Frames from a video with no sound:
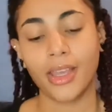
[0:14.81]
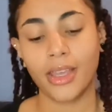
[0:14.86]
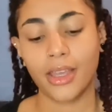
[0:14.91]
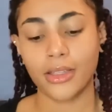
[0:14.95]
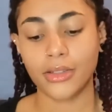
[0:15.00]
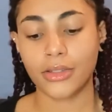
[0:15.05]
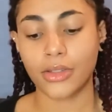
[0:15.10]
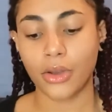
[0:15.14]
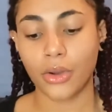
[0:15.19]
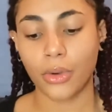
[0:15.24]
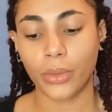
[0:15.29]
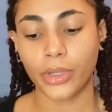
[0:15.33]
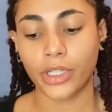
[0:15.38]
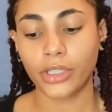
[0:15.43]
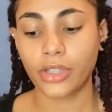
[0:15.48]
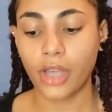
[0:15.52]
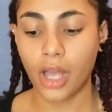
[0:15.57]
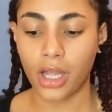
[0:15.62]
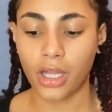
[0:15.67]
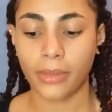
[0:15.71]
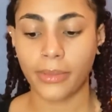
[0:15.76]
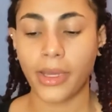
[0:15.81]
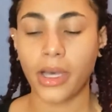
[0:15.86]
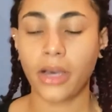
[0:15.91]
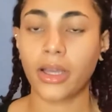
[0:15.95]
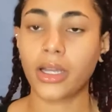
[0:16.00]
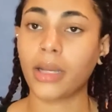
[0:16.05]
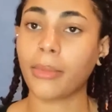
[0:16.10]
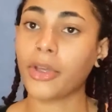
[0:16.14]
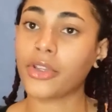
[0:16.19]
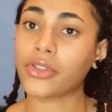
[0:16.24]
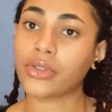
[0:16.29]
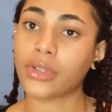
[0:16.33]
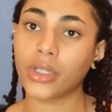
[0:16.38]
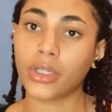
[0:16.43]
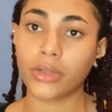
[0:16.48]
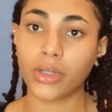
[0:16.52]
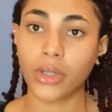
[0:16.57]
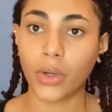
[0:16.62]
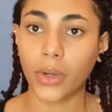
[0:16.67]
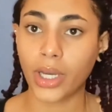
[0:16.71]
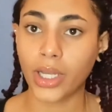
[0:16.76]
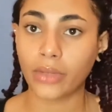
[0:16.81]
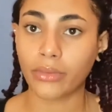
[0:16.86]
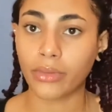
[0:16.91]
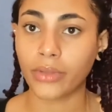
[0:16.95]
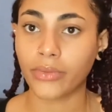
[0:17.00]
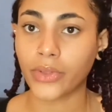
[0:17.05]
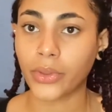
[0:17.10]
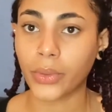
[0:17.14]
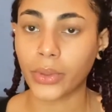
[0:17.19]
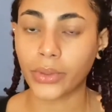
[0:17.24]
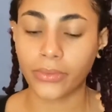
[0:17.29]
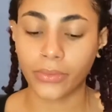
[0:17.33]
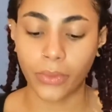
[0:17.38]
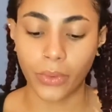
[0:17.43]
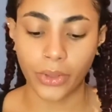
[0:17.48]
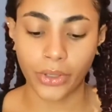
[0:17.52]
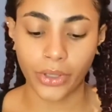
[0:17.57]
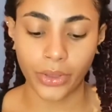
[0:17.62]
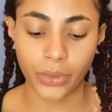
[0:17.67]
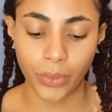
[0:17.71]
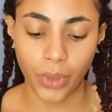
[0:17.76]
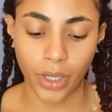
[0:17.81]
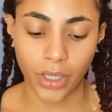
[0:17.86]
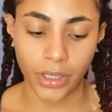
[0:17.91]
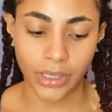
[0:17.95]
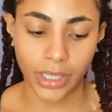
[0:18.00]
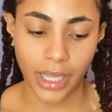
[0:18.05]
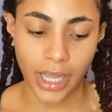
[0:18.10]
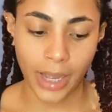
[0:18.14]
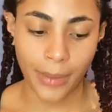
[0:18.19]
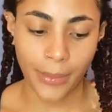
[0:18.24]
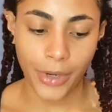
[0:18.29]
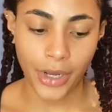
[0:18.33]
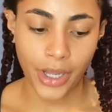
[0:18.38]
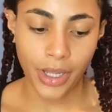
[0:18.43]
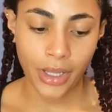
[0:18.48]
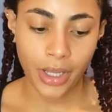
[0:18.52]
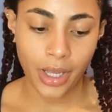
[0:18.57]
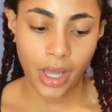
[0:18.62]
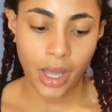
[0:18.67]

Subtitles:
So we're going to talk about, and I'm also going to go ahead and review it for you on camera.